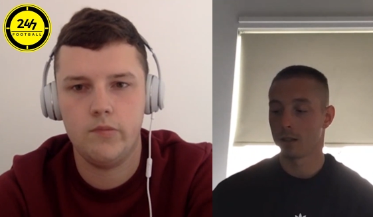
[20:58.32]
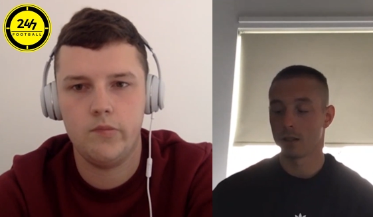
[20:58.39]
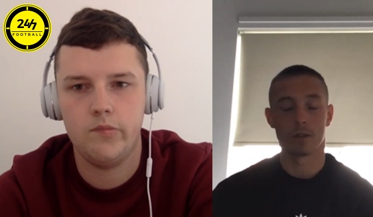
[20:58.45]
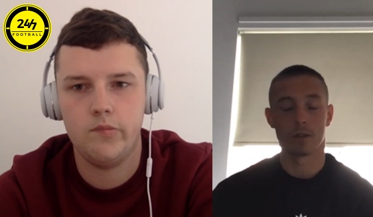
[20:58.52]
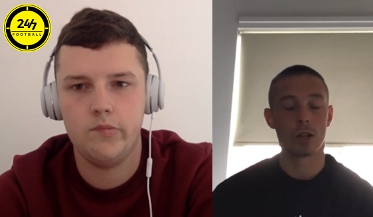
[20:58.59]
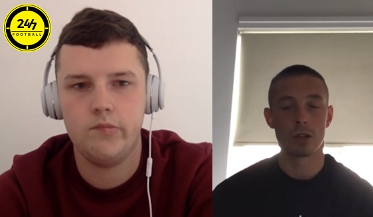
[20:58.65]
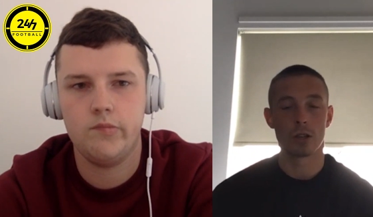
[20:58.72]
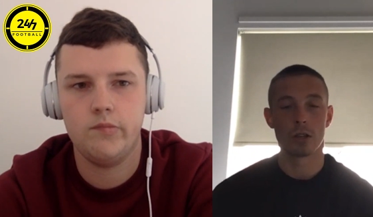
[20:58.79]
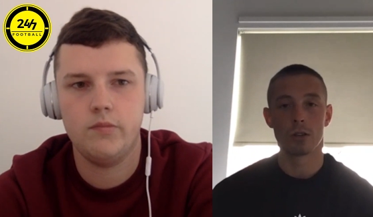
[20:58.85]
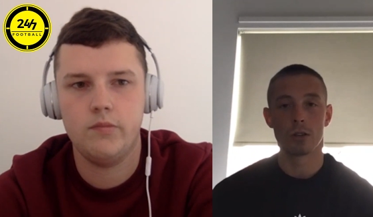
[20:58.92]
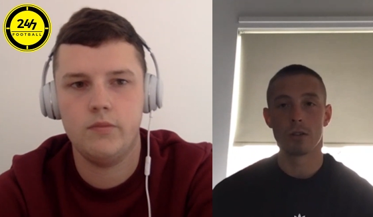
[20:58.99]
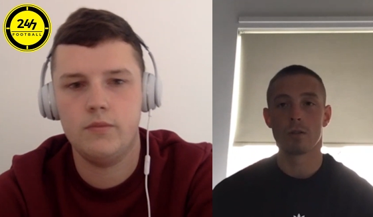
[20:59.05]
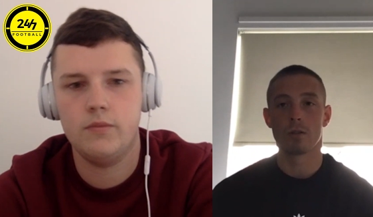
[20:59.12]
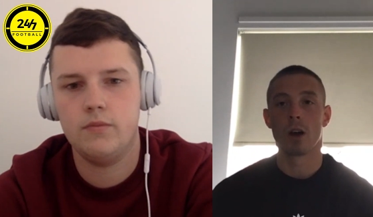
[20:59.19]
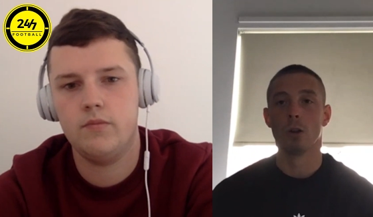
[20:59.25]

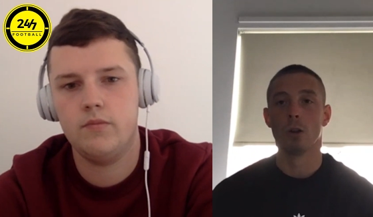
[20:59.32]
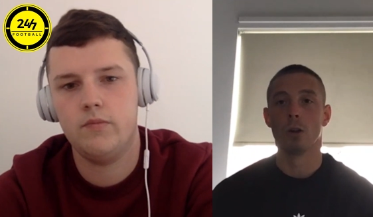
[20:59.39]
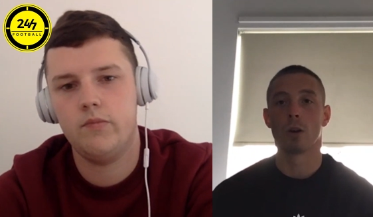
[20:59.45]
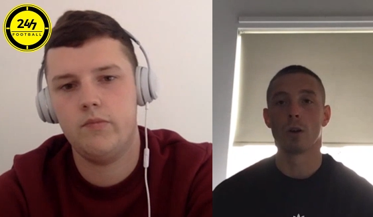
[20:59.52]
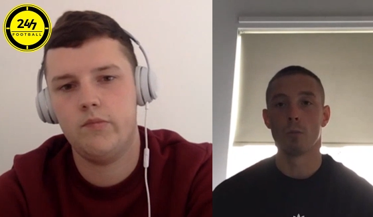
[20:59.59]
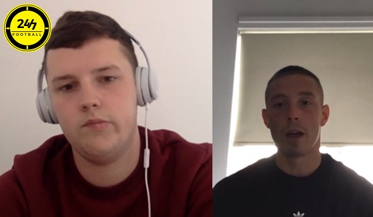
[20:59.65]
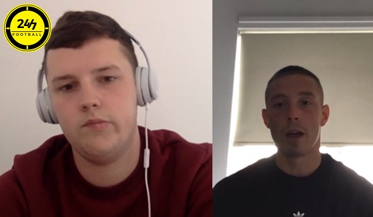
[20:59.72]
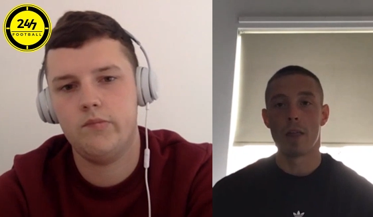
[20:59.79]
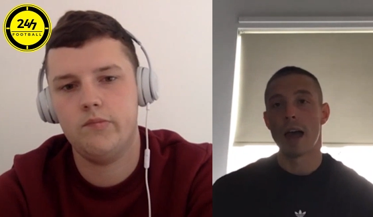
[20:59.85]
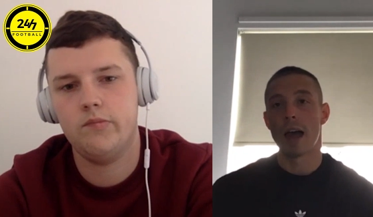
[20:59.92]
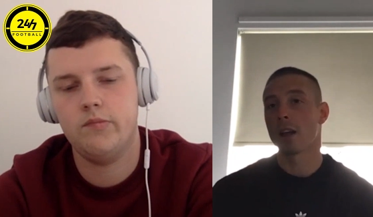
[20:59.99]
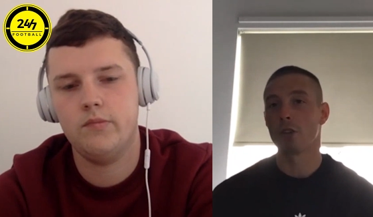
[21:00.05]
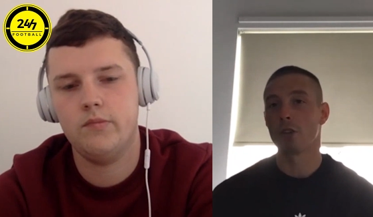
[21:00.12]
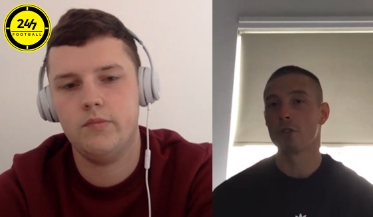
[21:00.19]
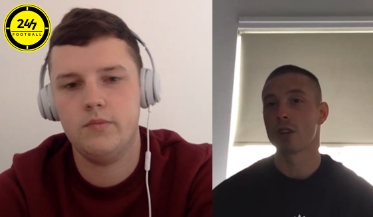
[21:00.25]
Speaker 1: You've got to look at where
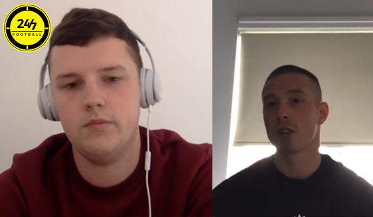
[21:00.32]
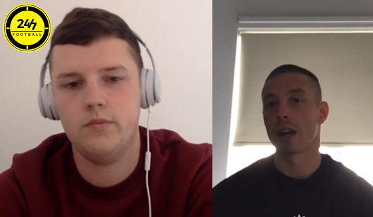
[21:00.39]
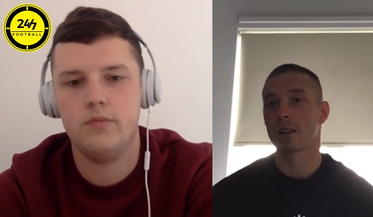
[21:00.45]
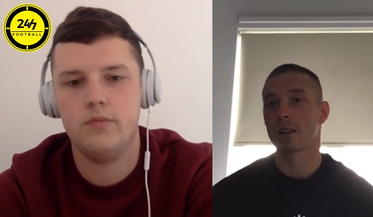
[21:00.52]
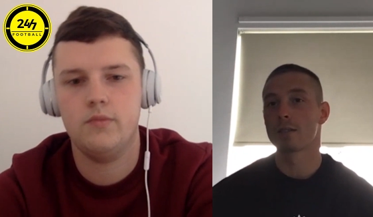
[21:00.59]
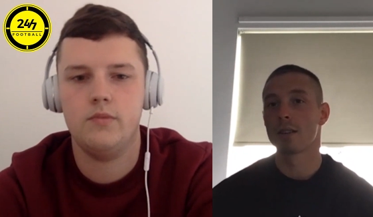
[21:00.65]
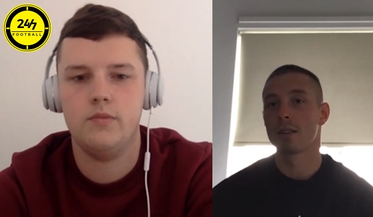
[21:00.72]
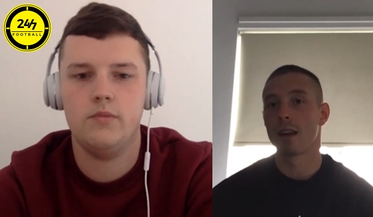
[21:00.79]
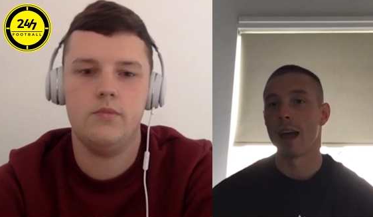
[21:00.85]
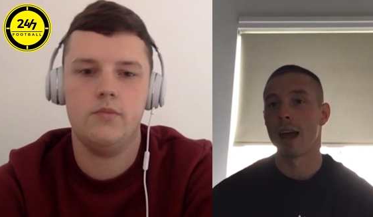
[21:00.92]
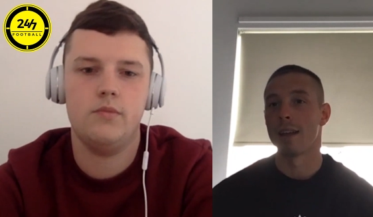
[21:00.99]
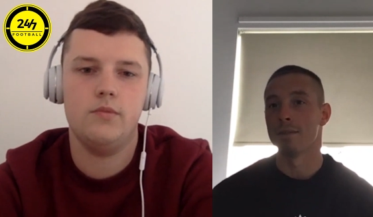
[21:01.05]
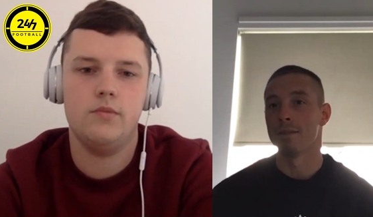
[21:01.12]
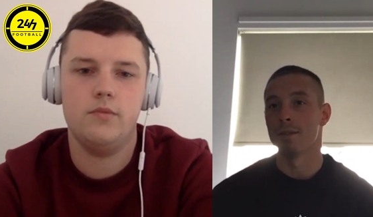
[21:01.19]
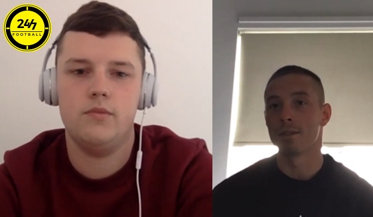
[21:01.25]
their contract
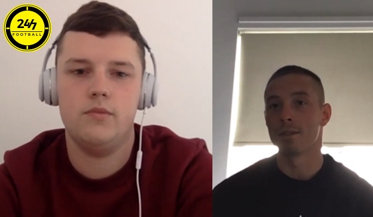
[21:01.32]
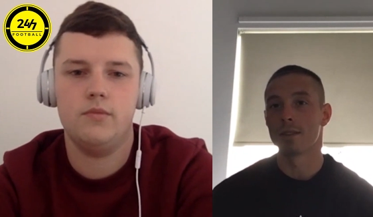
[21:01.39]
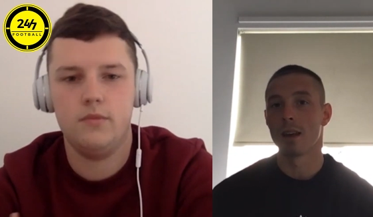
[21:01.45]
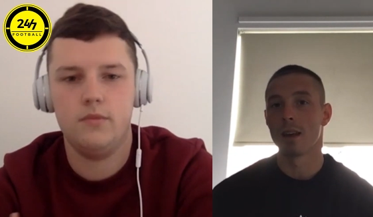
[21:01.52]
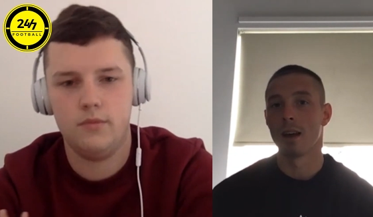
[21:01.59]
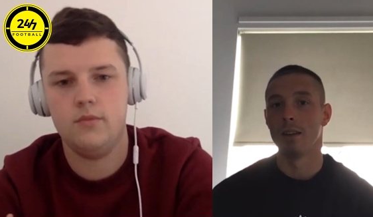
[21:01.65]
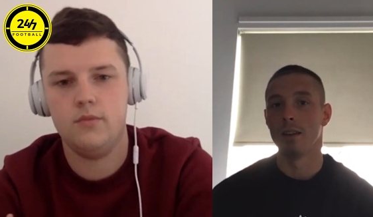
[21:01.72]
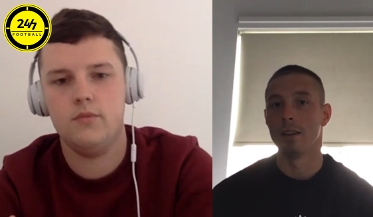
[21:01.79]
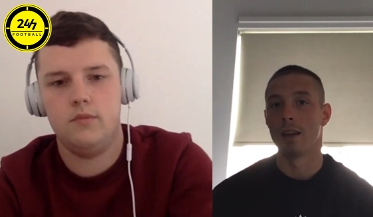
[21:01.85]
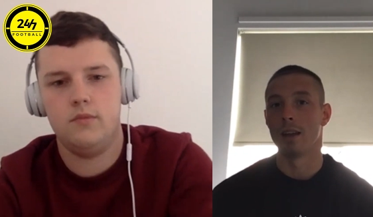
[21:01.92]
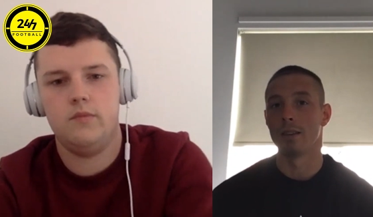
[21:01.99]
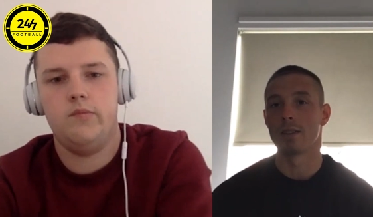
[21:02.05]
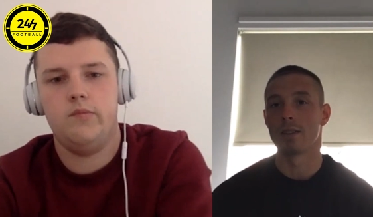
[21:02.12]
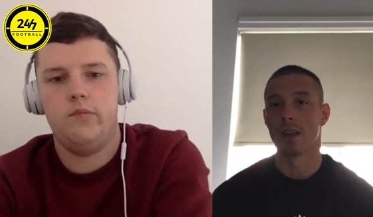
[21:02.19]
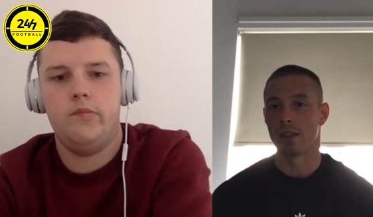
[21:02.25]
ends and
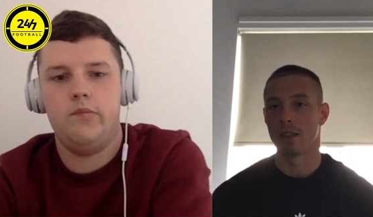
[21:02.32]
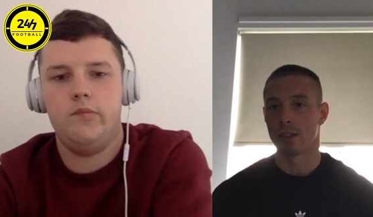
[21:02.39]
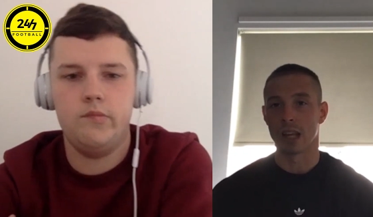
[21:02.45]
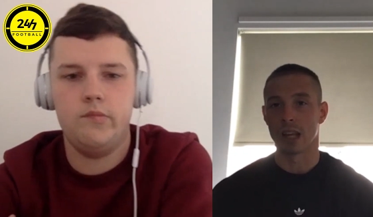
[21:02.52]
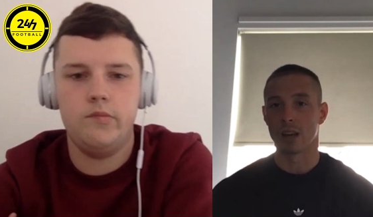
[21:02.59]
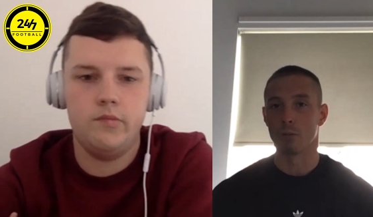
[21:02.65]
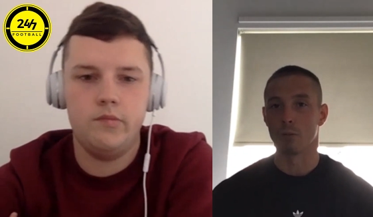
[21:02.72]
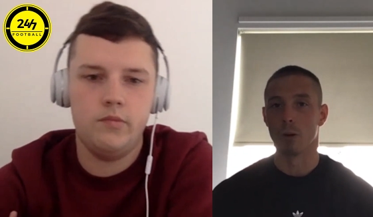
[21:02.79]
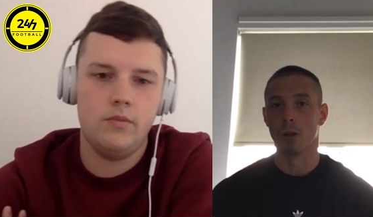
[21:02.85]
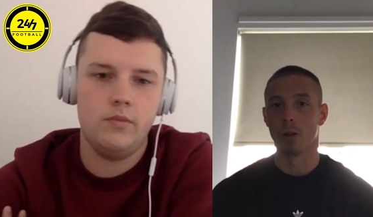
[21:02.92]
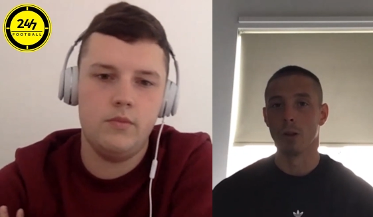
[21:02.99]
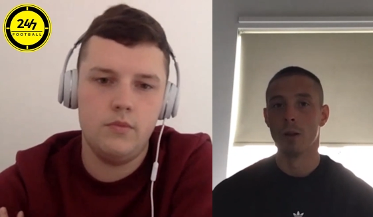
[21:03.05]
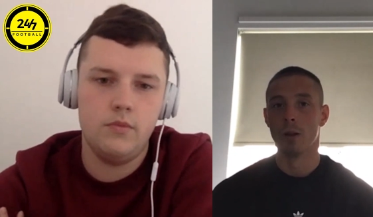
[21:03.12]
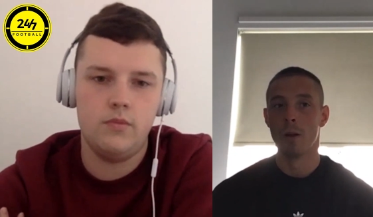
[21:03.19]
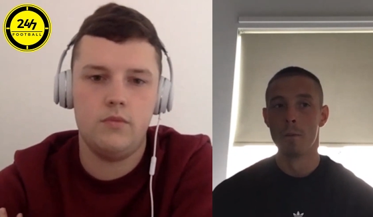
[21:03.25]
think of,
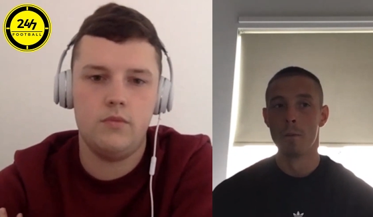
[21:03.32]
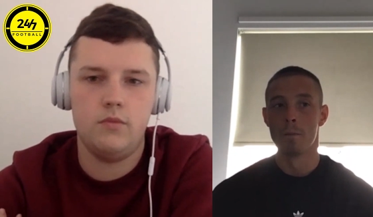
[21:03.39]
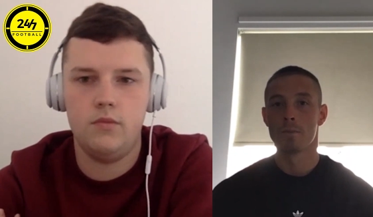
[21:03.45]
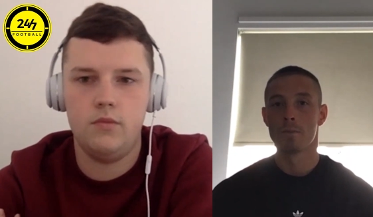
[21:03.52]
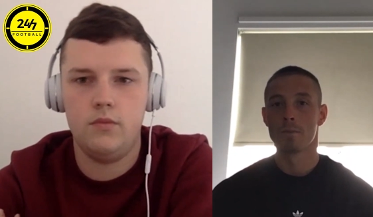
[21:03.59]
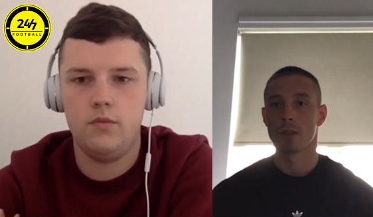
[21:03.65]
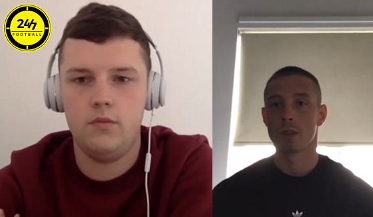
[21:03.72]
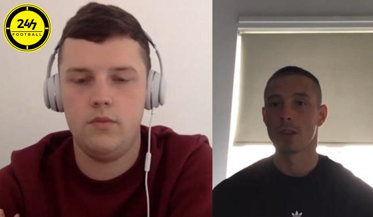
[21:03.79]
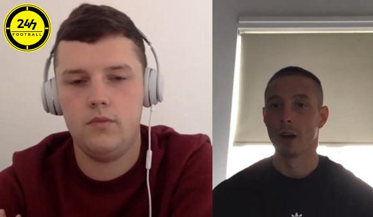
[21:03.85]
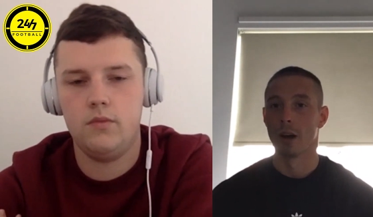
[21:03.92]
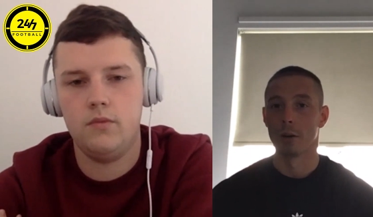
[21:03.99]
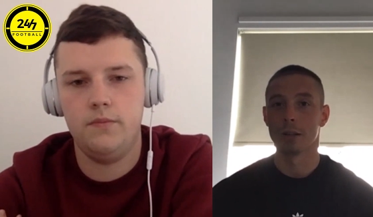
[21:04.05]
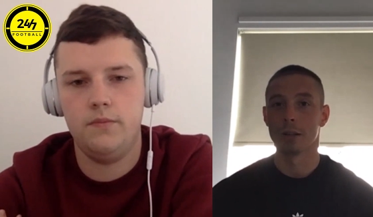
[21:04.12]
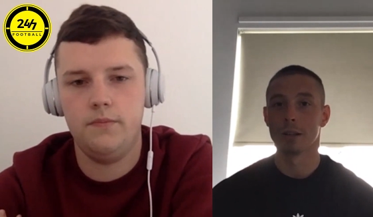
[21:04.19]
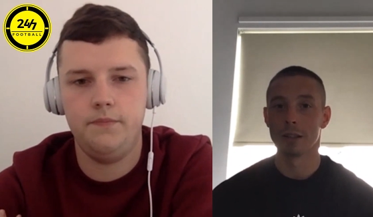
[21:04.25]
well, you know,